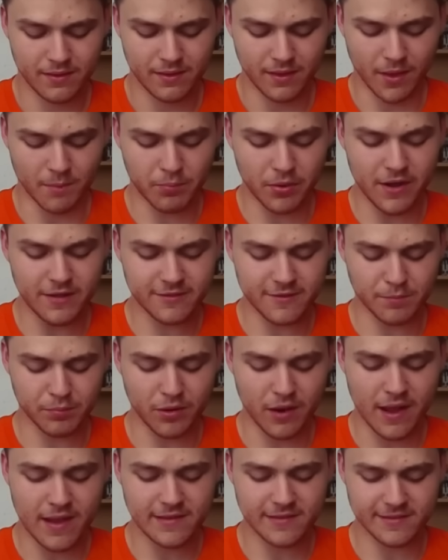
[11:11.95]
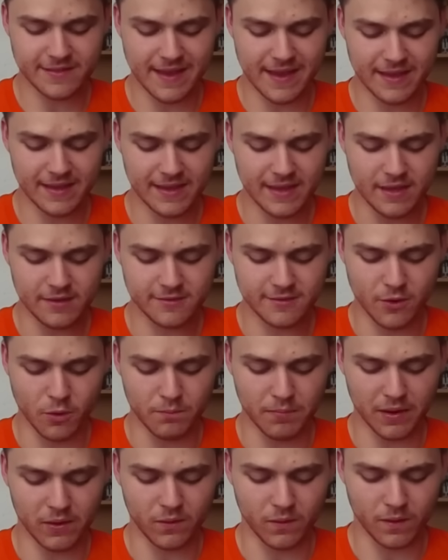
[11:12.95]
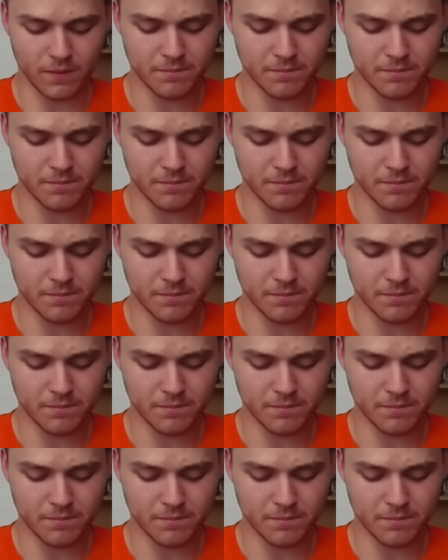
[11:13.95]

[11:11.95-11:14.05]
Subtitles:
I'm pretty surprised that he has no barrel.